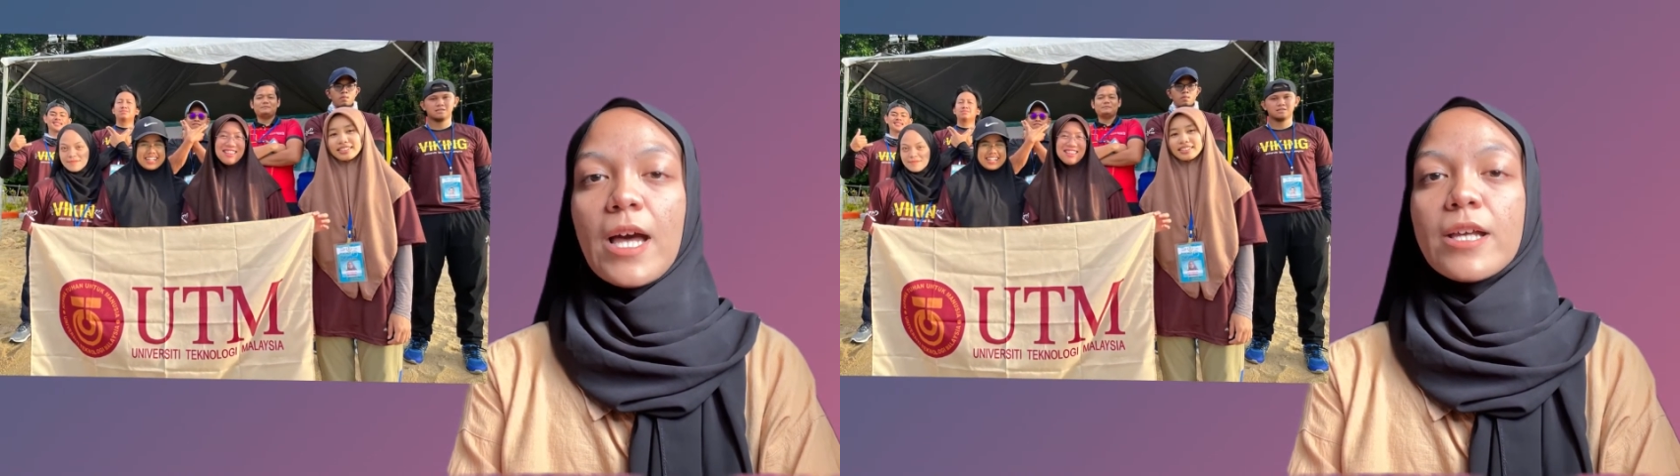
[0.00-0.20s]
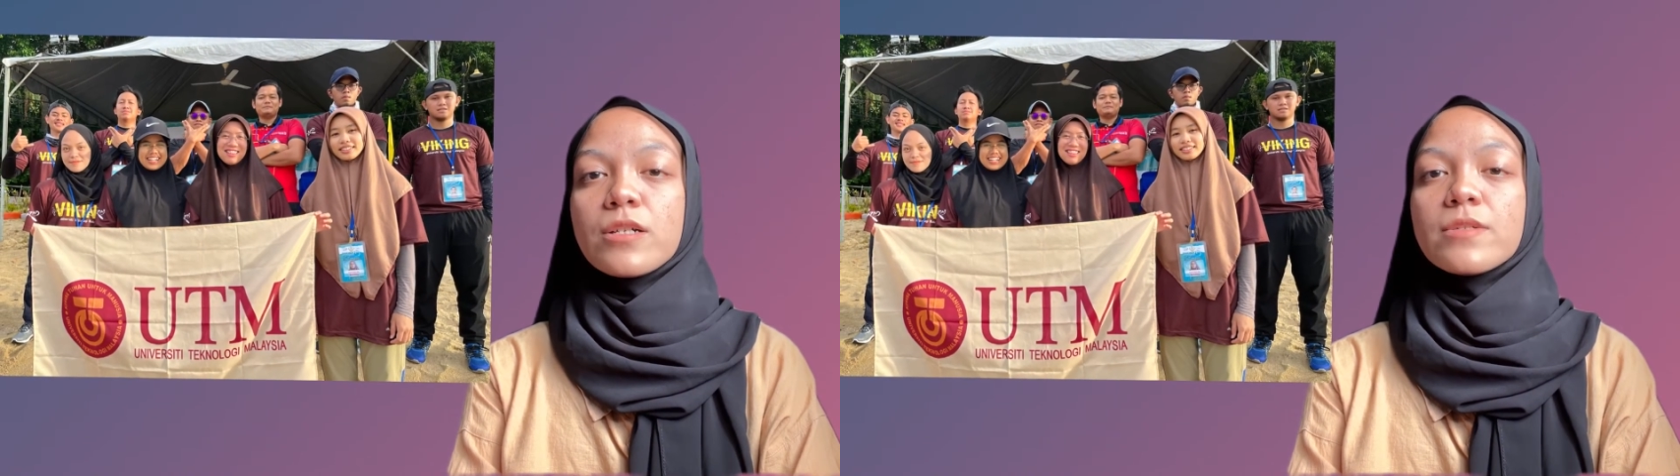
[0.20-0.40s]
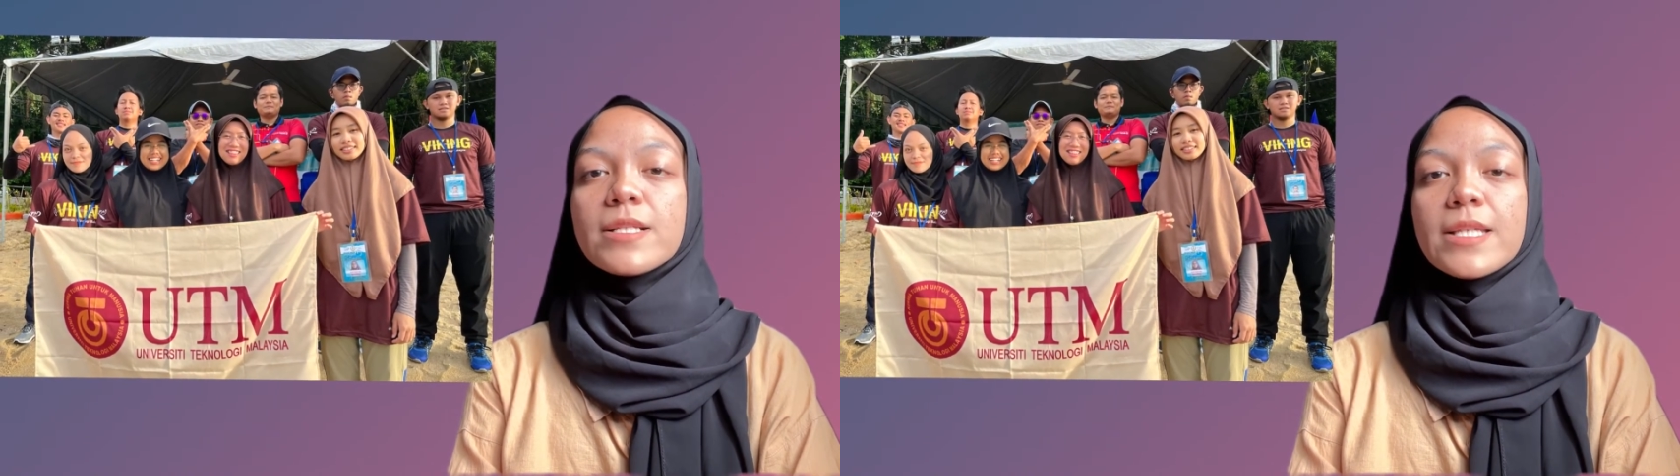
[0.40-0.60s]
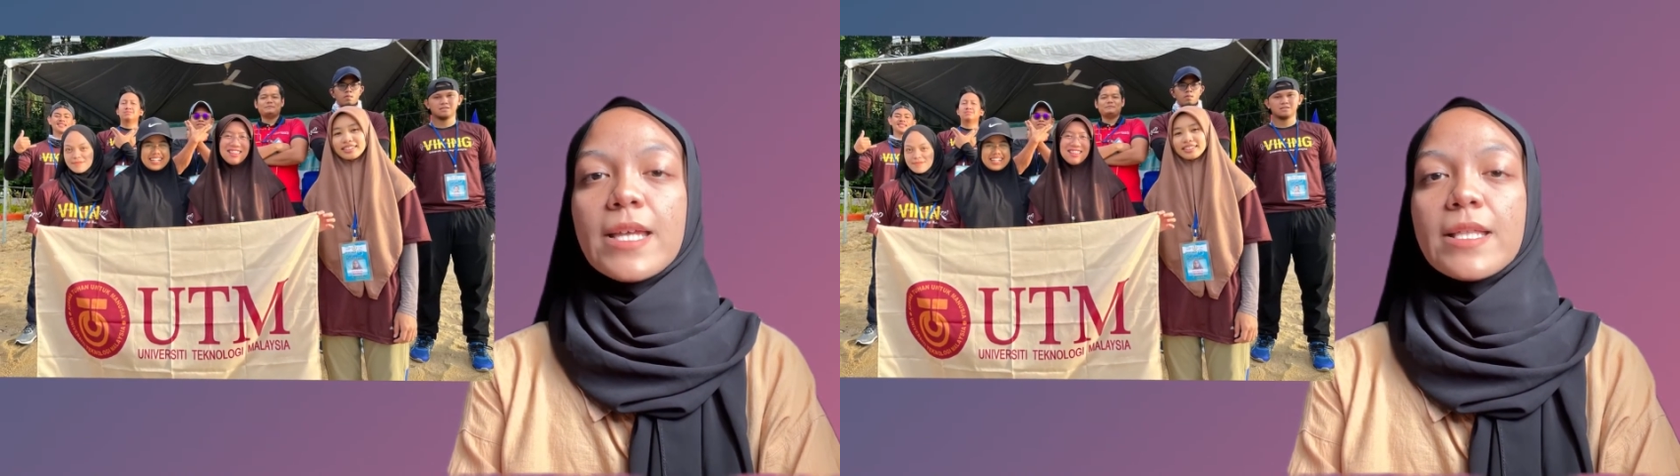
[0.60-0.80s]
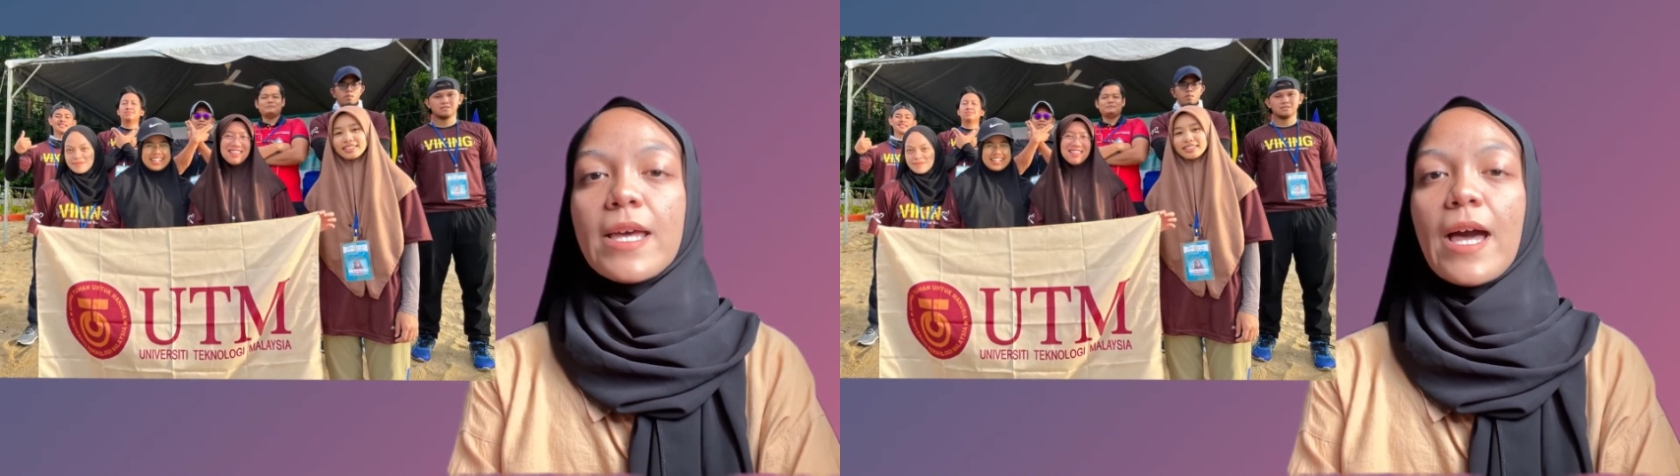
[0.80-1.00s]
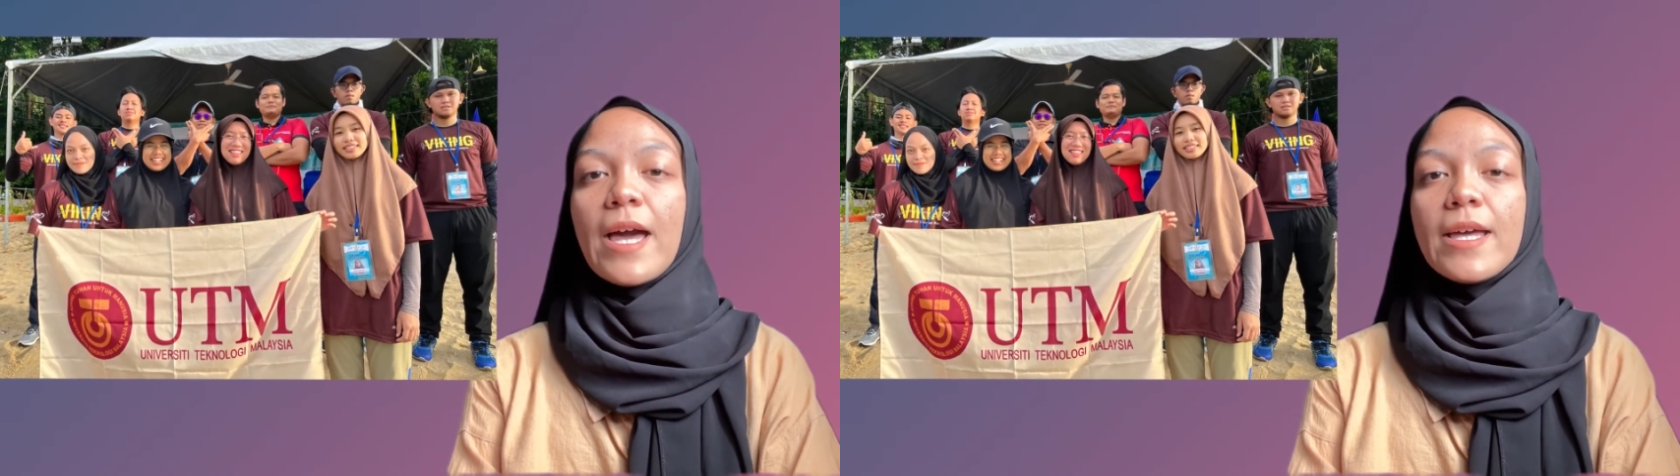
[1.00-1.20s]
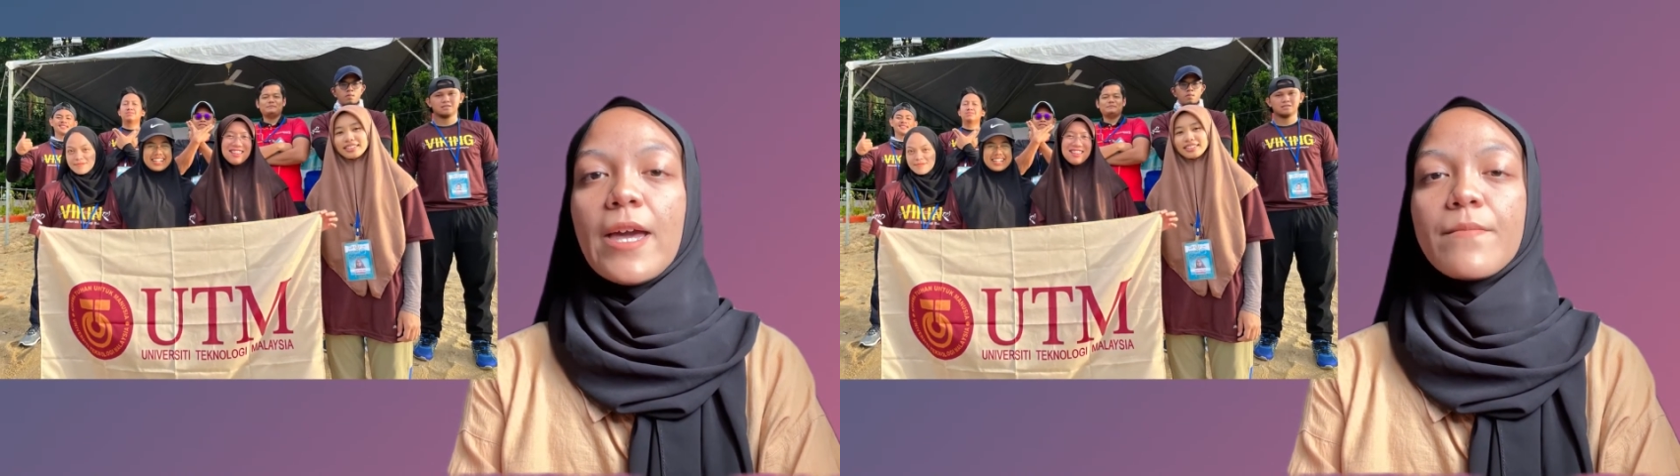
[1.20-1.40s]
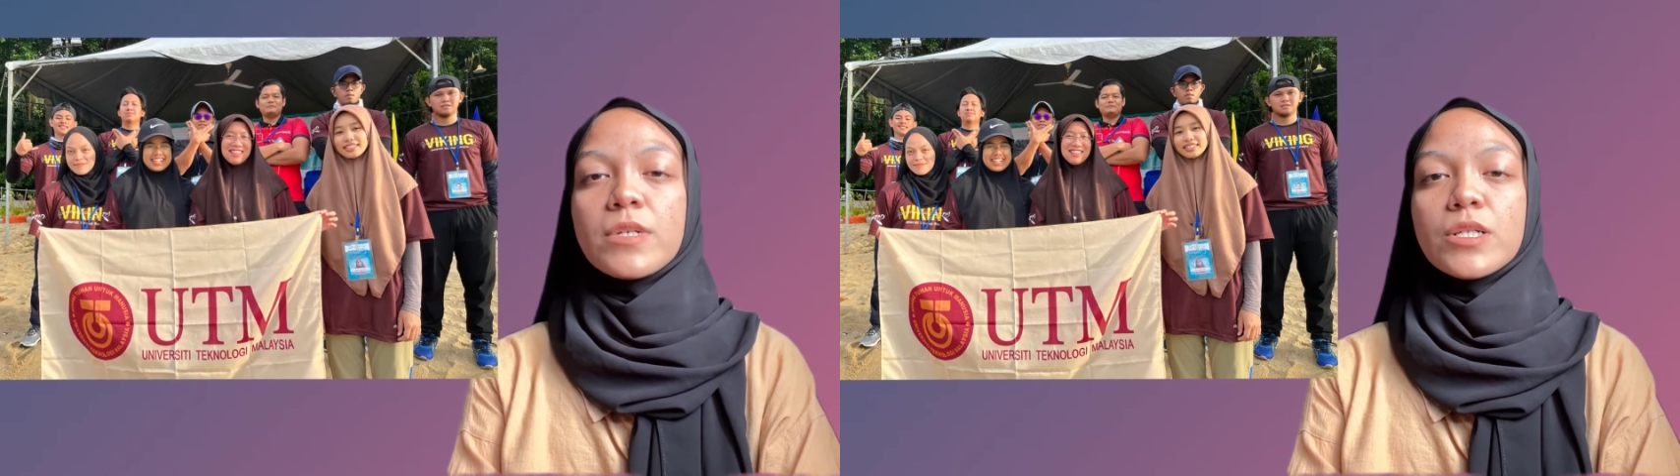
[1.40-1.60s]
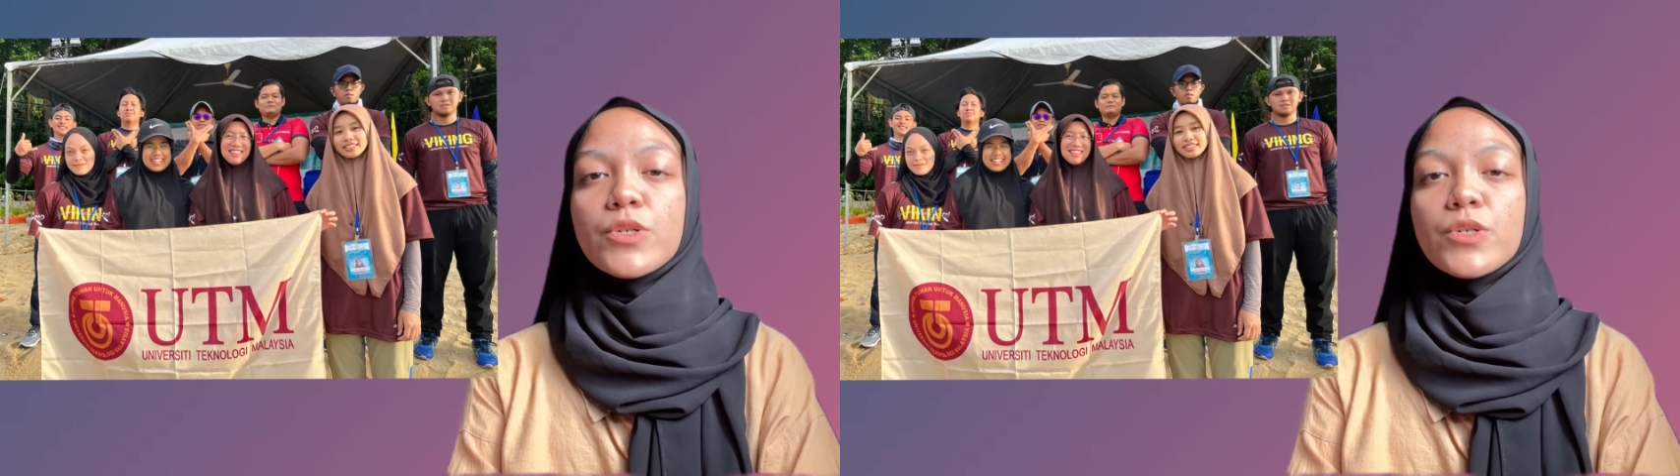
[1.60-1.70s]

I could say that I am a